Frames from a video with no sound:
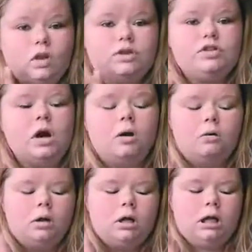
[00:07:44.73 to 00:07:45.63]

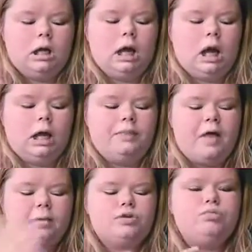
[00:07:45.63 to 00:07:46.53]
so
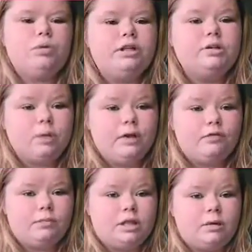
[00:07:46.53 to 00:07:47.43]
that was really great for me.